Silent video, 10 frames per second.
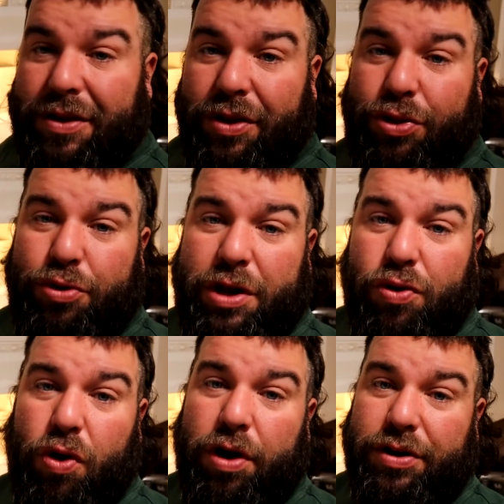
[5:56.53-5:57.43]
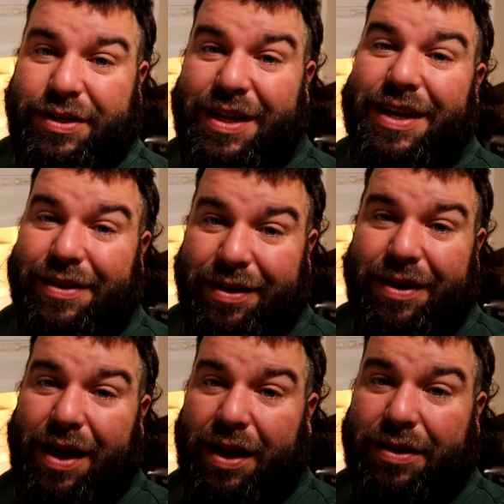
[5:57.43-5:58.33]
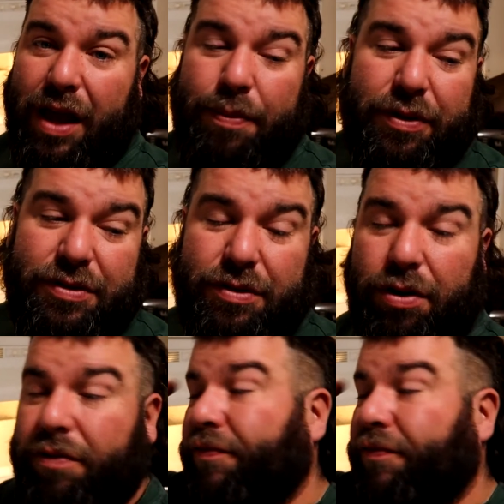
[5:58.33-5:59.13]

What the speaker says: 3/4 heat on top of the stove